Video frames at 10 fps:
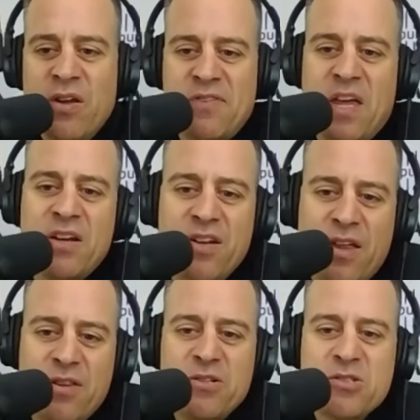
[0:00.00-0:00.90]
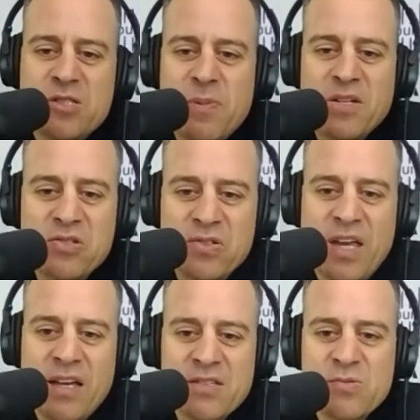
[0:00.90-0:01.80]
and I've got another special
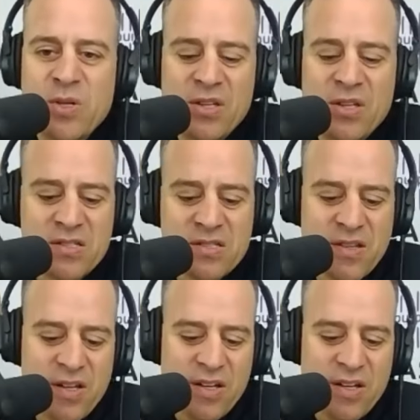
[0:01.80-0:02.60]
guest with us